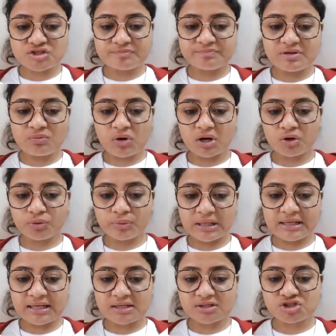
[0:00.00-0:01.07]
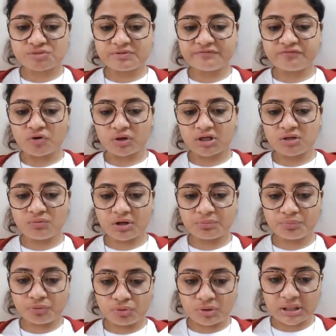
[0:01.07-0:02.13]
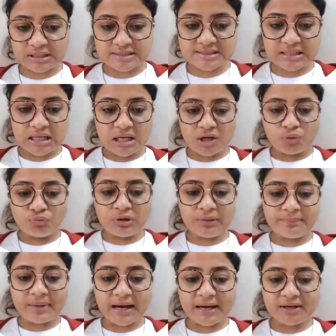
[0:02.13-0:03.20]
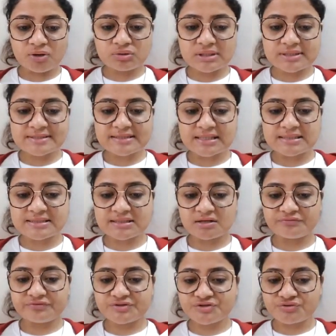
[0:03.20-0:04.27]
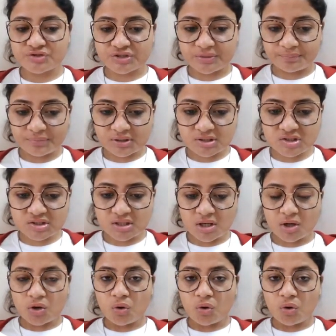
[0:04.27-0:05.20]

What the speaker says: GP120 and GP41 proteins will bind to the cell surface receptors.